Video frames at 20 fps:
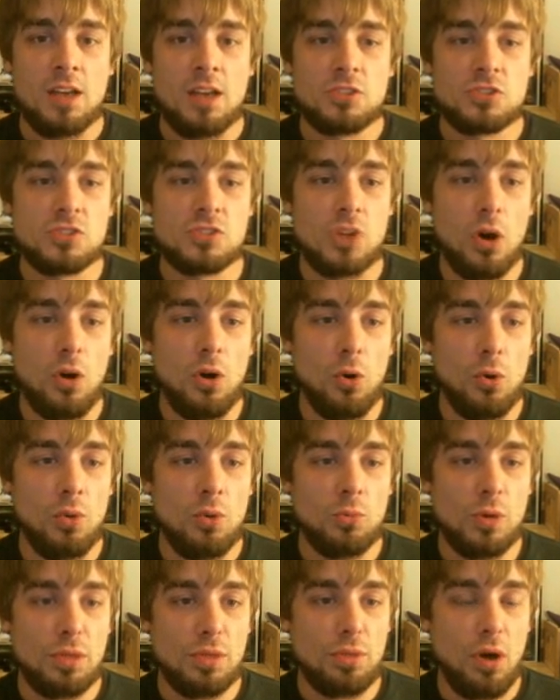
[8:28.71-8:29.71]

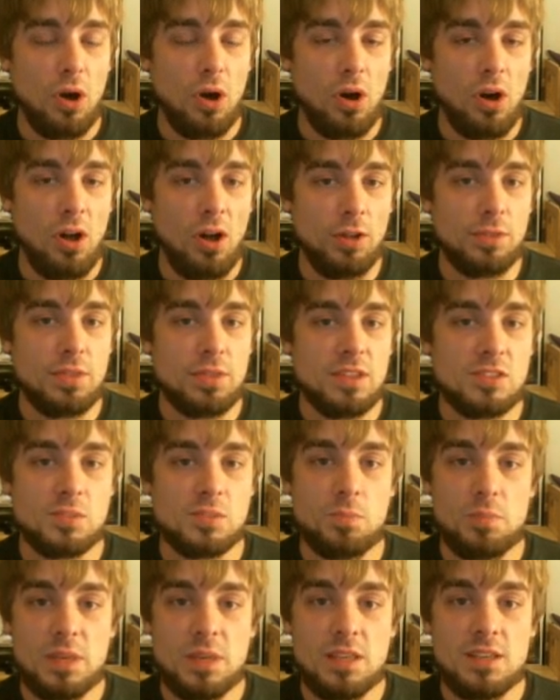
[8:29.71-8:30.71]
So with all this
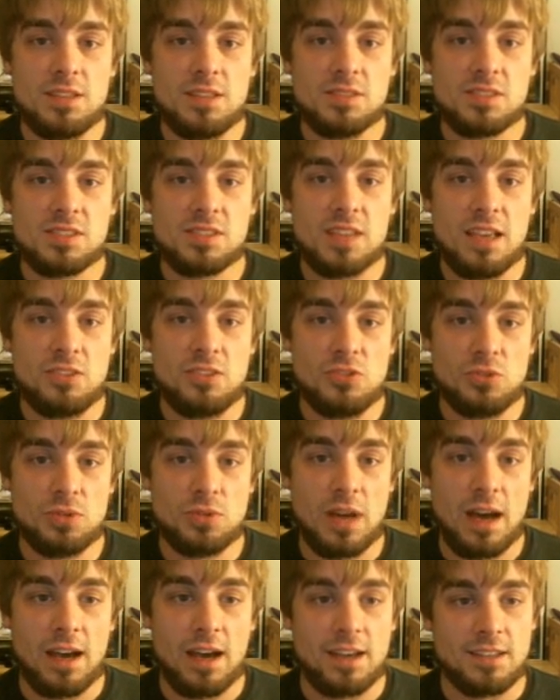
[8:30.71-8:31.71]
being said, you
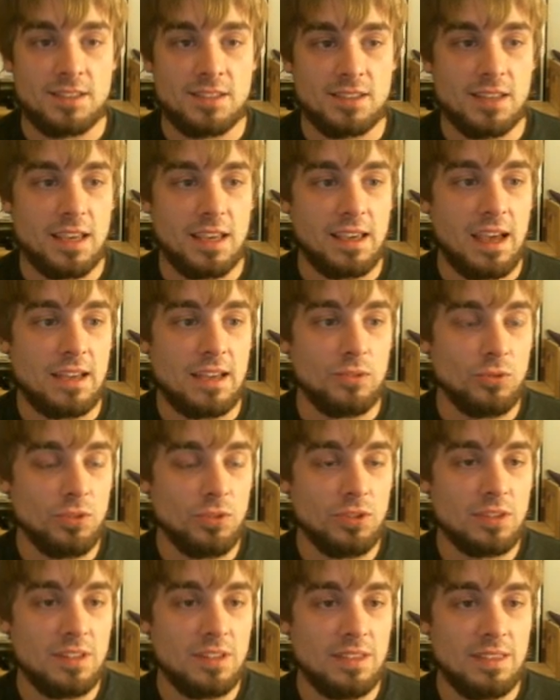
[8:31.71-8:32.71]
guys, like I
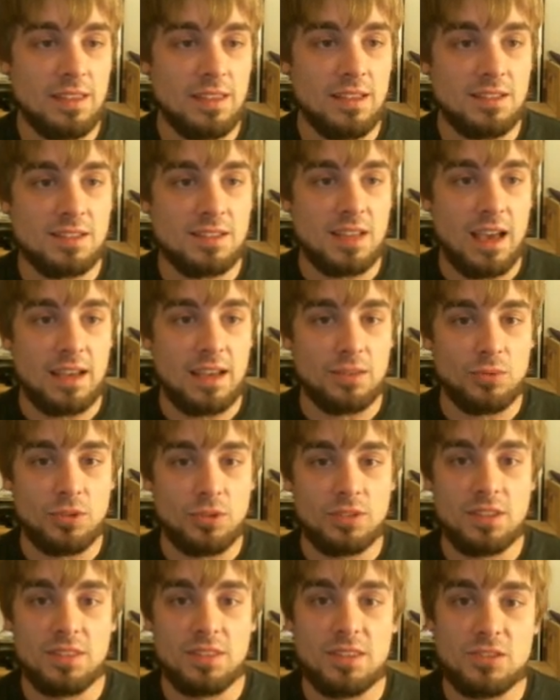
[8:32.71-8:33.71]
looked at this
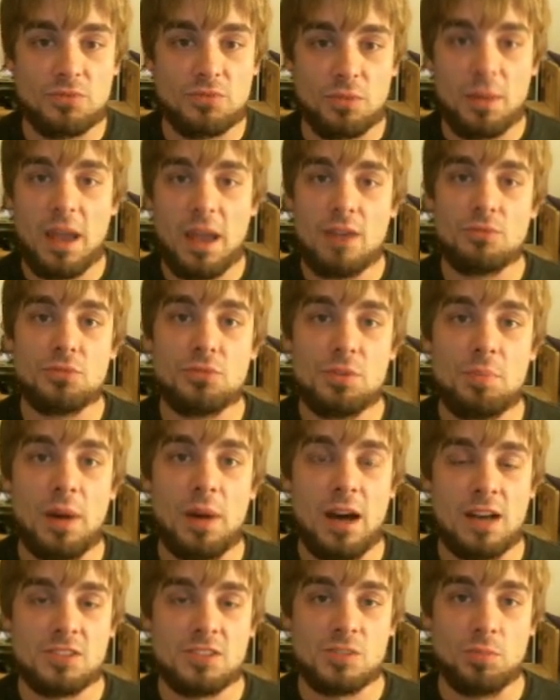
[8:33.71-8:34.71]
from every
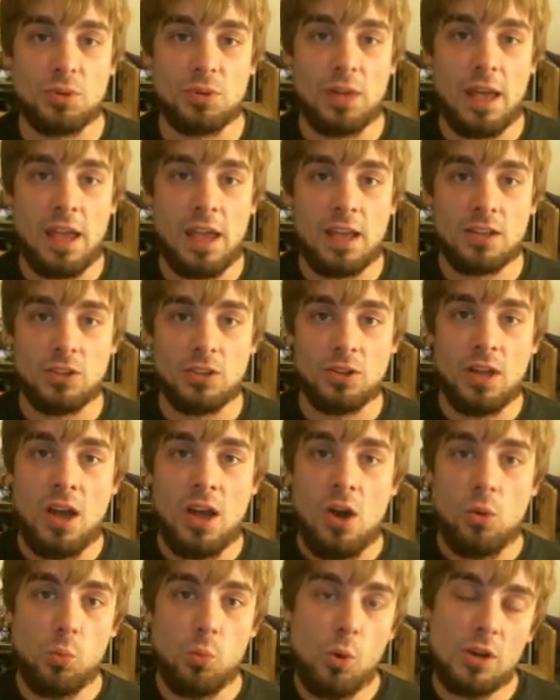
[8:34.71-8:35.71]
possible angle.
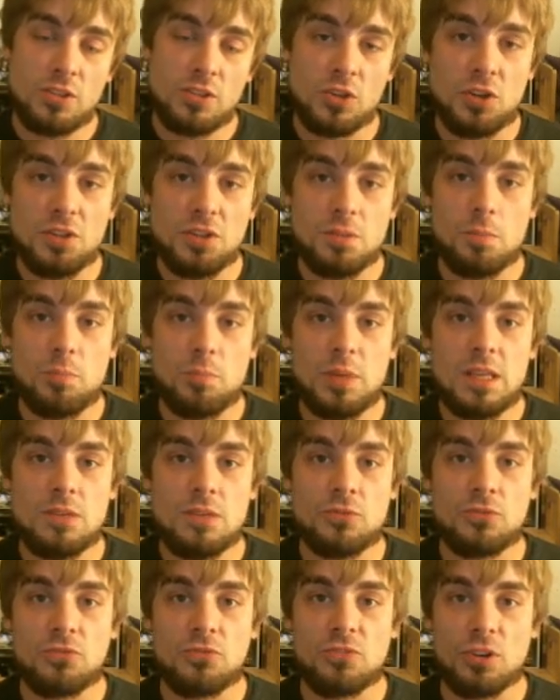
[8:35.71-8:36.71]
What could
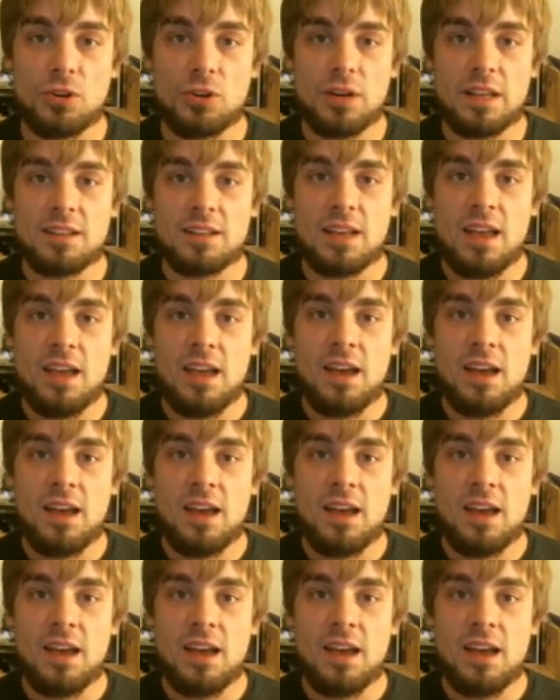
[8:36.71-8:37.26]
beat Furret?